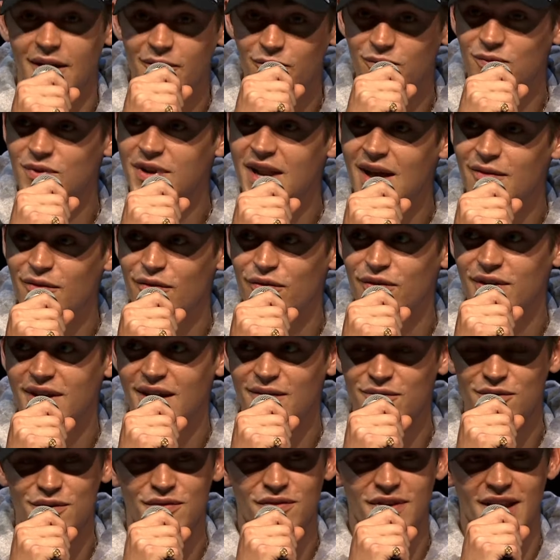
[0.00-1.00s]
never forgive
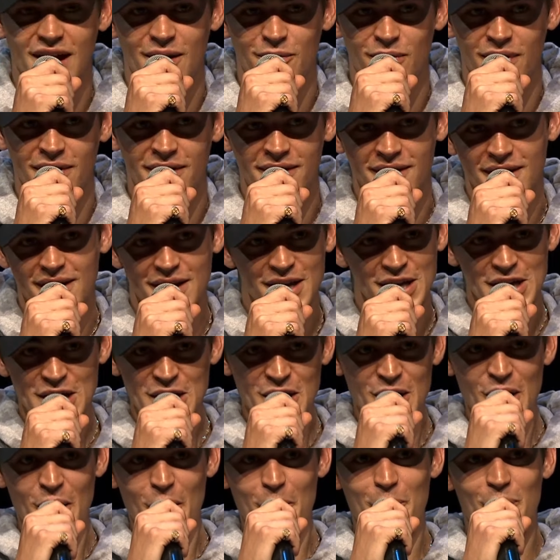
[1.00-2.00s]
you for that one.
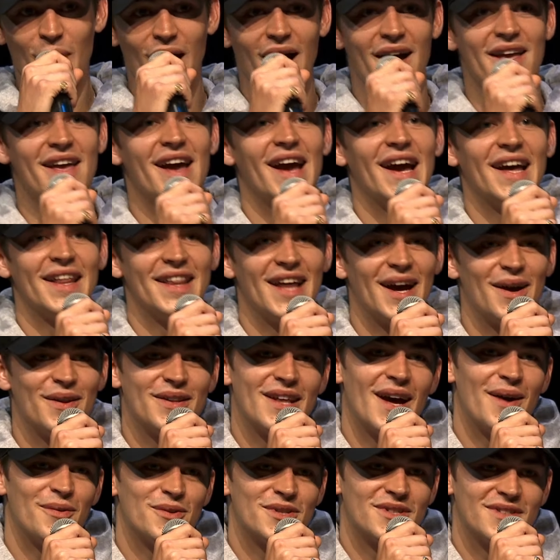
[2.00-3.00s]
But yeah,
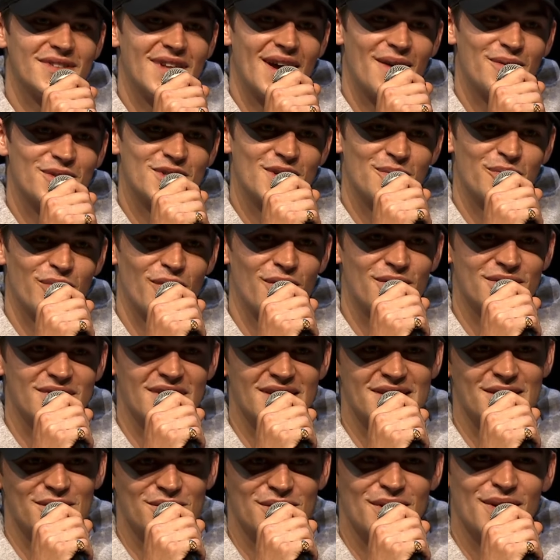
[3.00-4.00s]
that was the process.
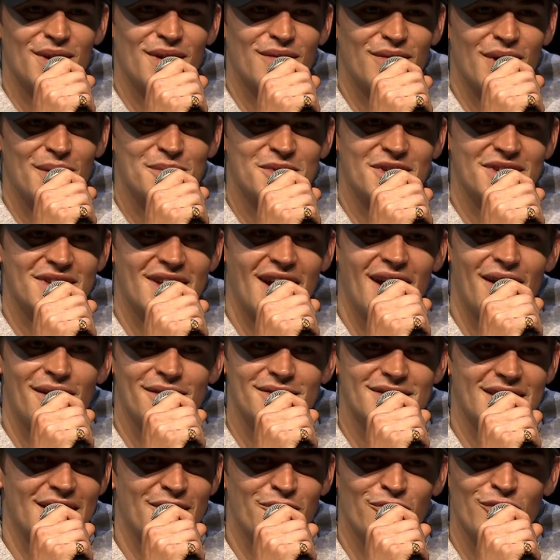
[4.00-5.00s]
There was a lot of ups and downs.
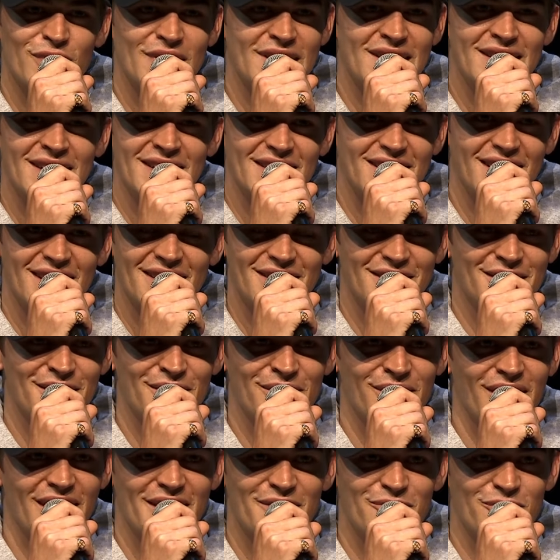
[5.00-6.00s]
I didn't really
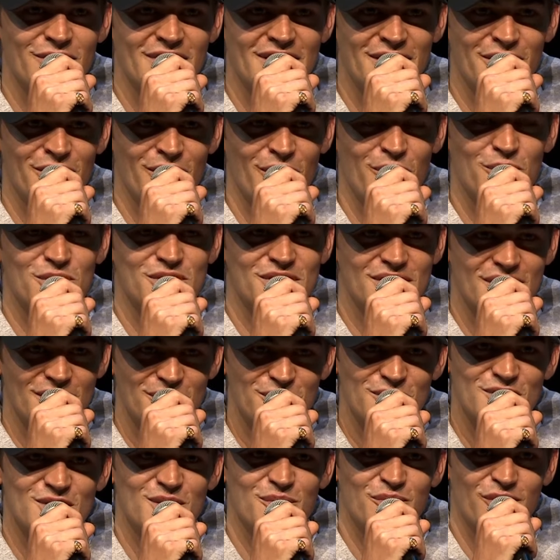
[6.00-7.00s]
know. It was
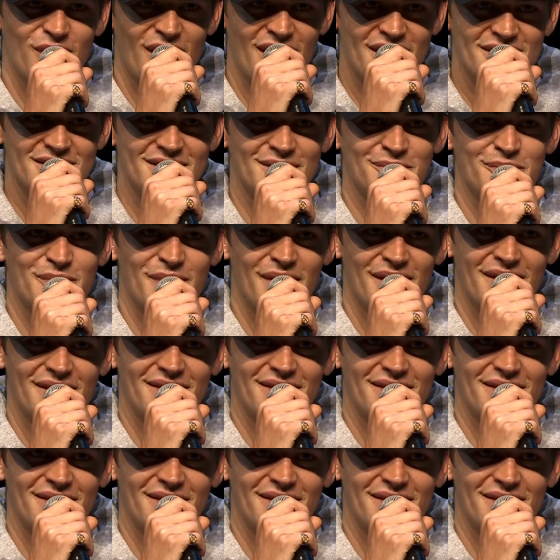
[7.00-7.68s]
surprising, but